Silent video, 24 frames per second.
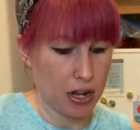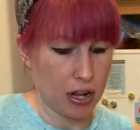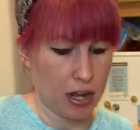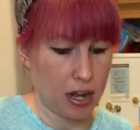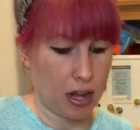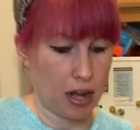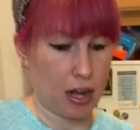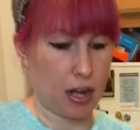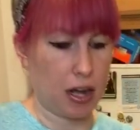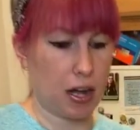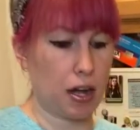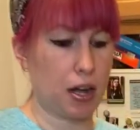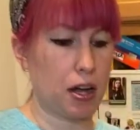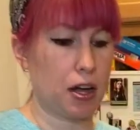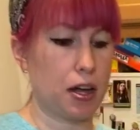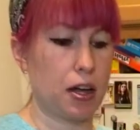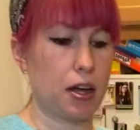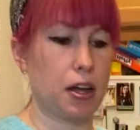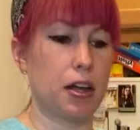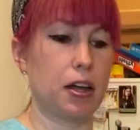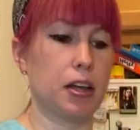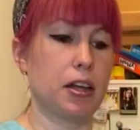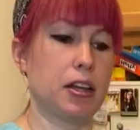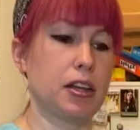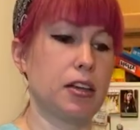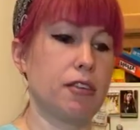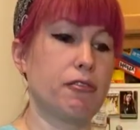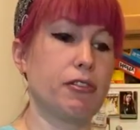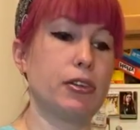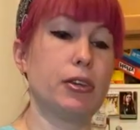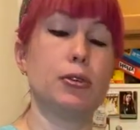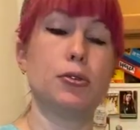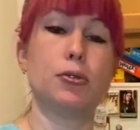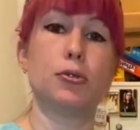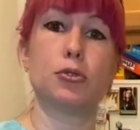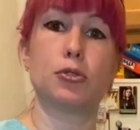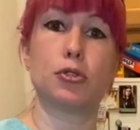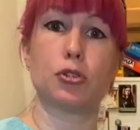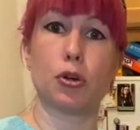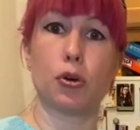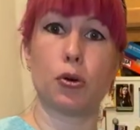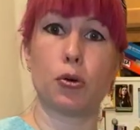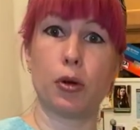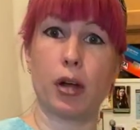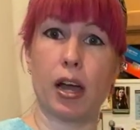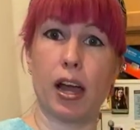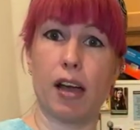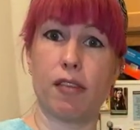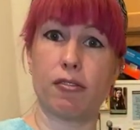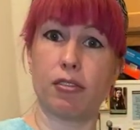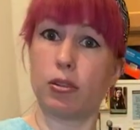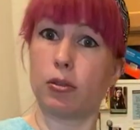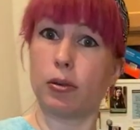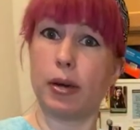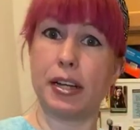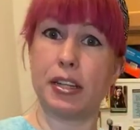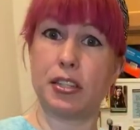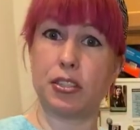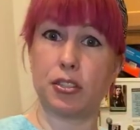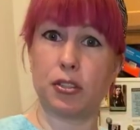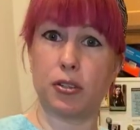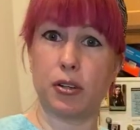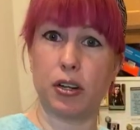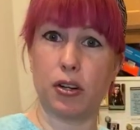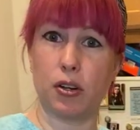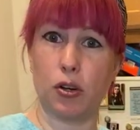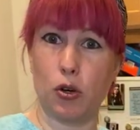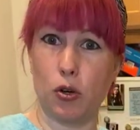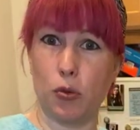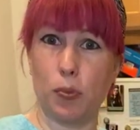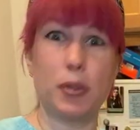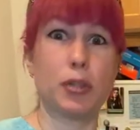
If you don't have a ricer at home,